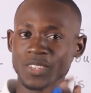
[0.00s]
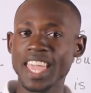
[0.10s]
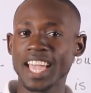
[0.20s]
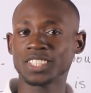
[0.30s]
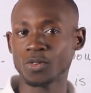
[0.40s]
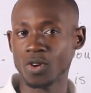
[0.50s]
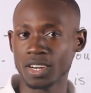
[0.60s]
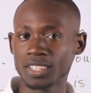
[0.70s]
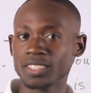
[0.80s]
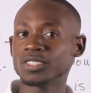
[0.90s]
you next
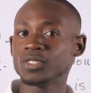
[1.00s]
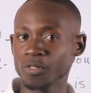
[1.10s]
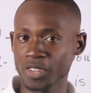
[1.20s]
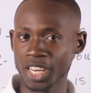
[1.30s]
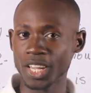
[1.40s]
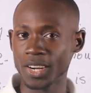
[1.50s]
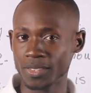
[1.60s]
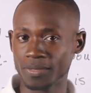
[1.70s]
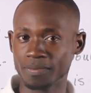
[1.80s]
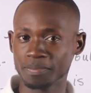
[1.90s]
for a new video.